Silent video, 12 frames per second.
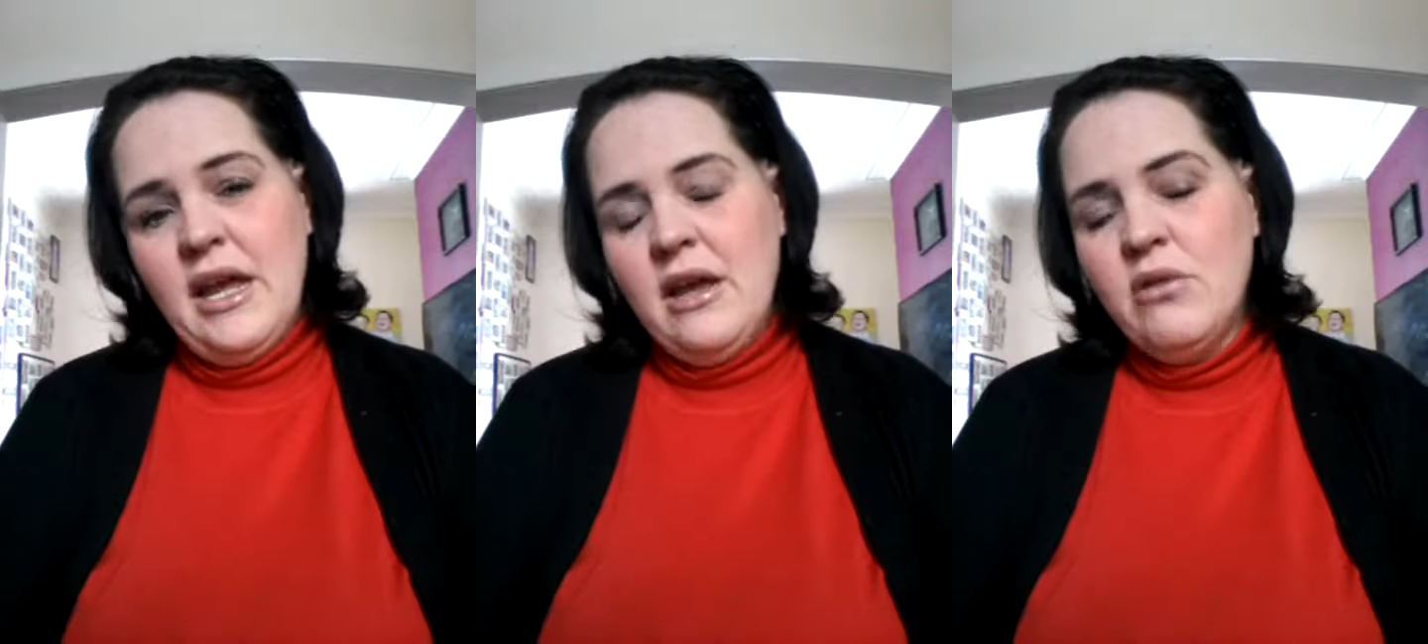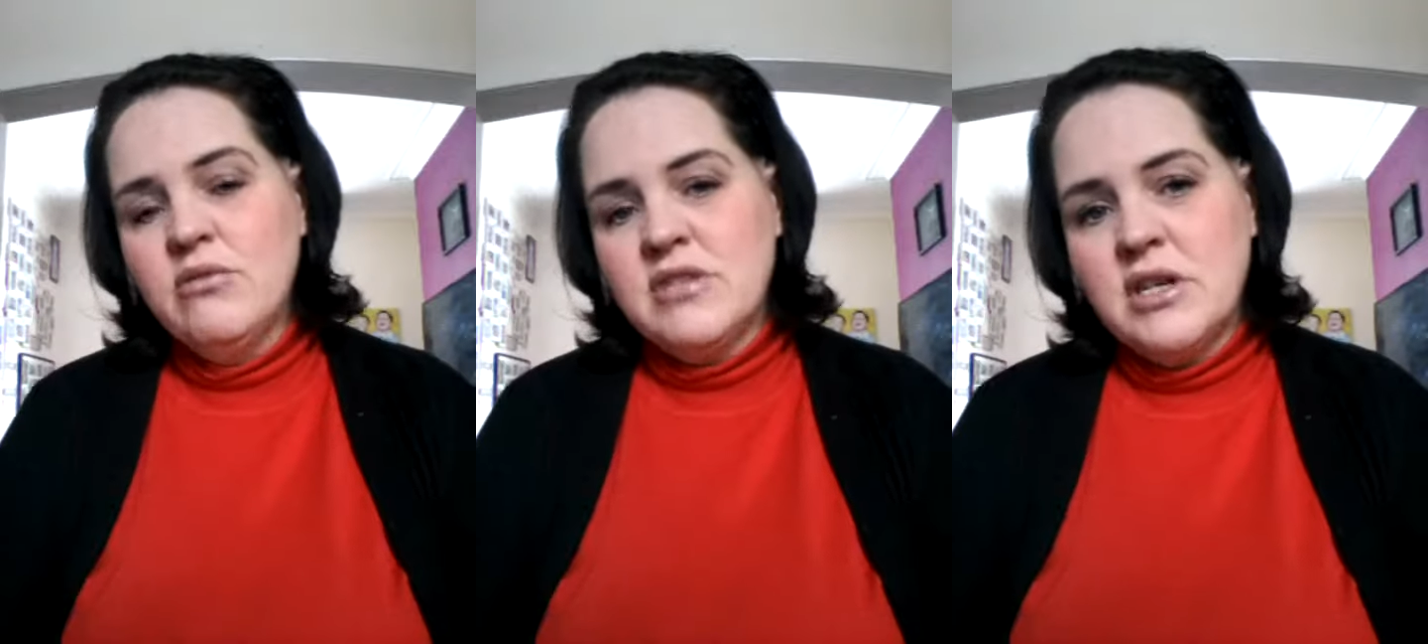
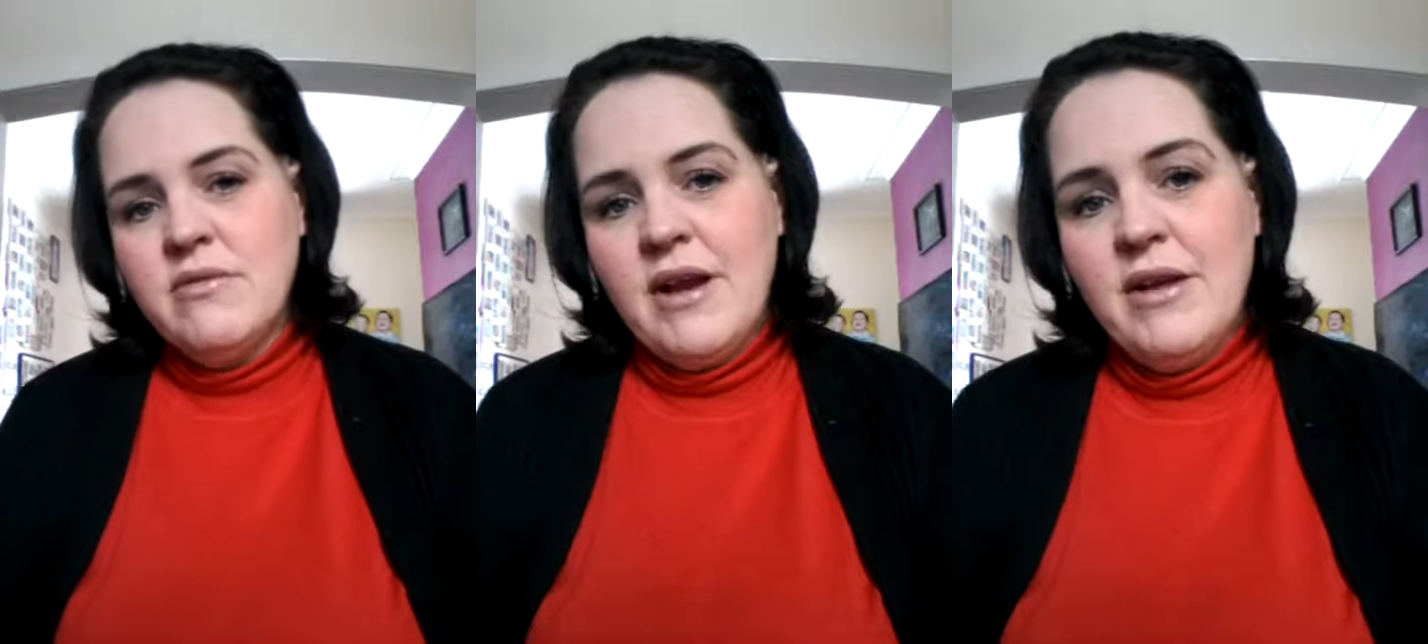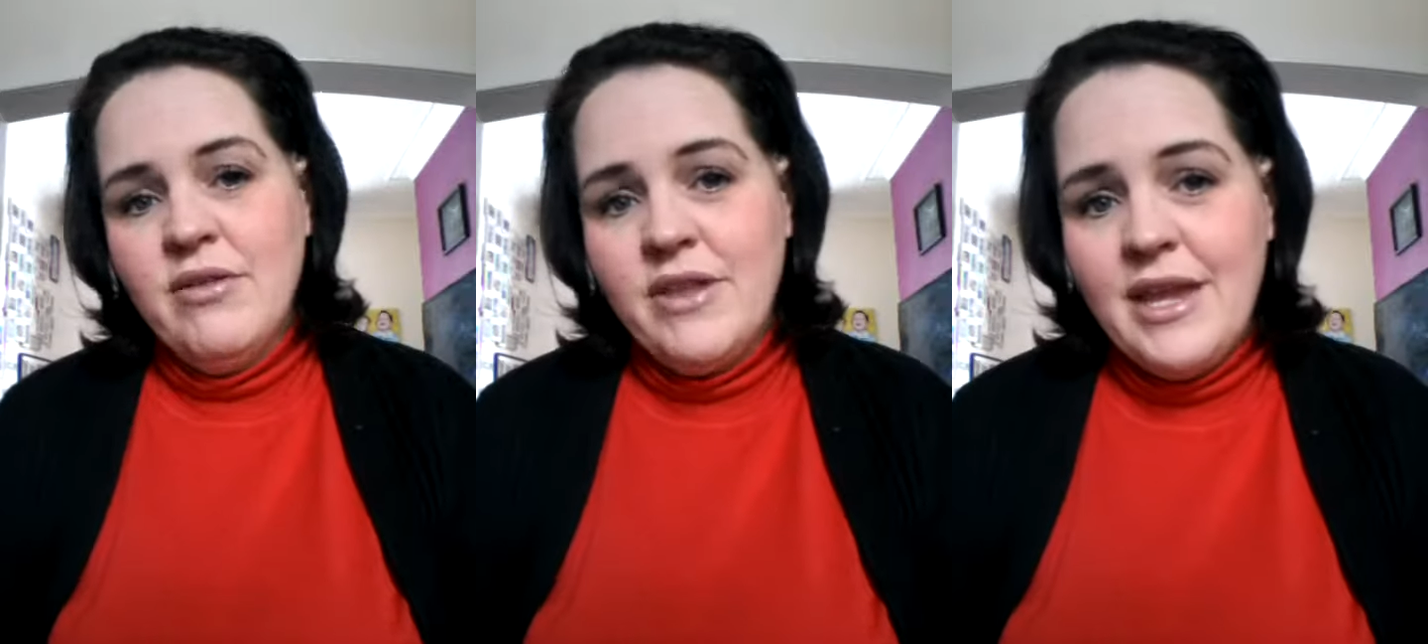out
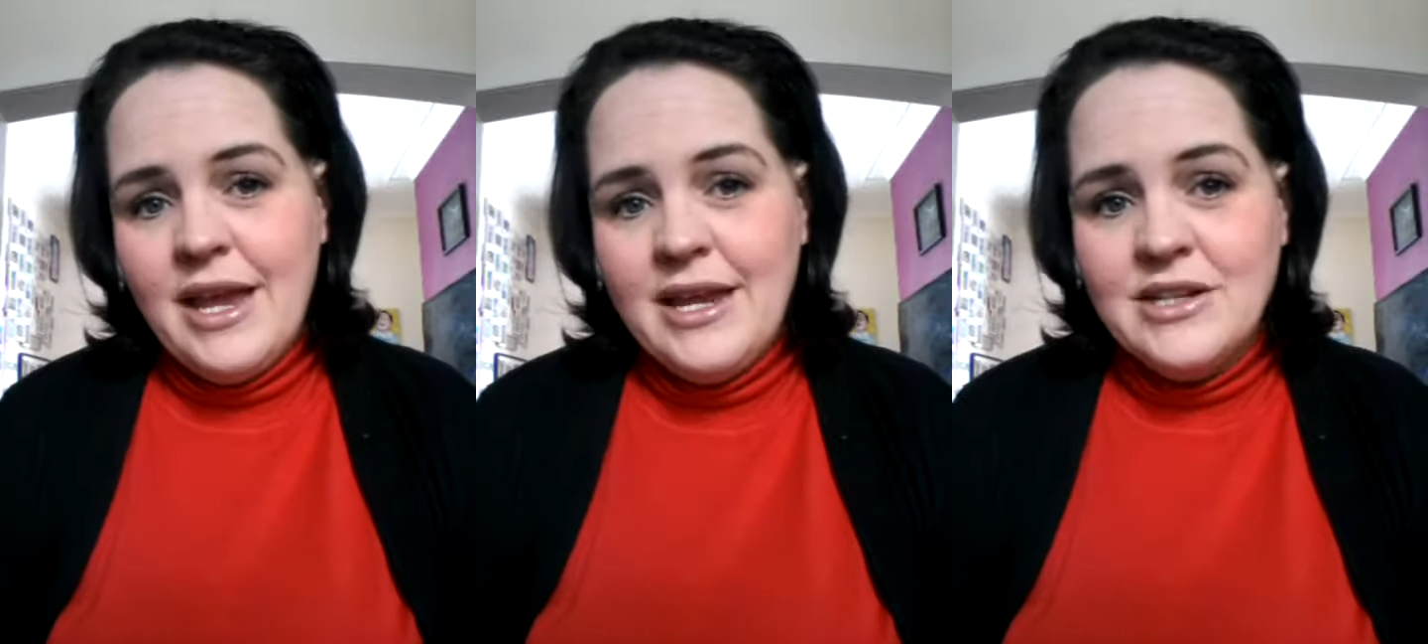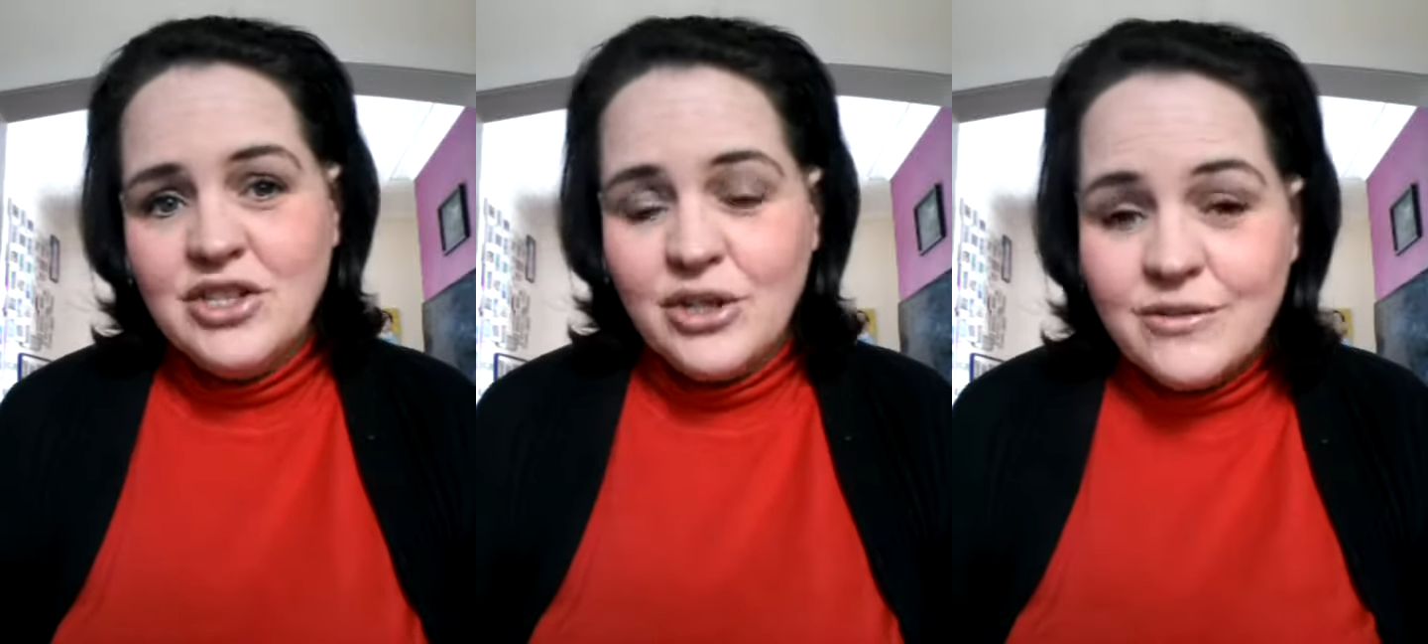around the
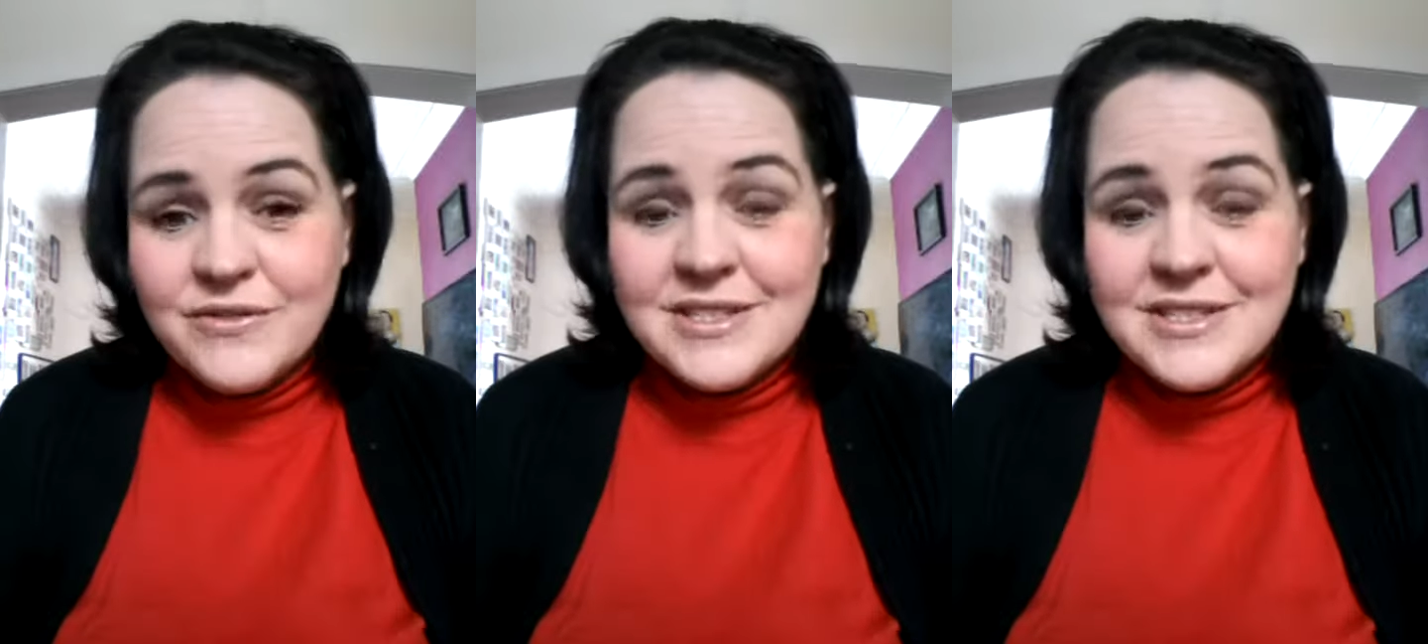age of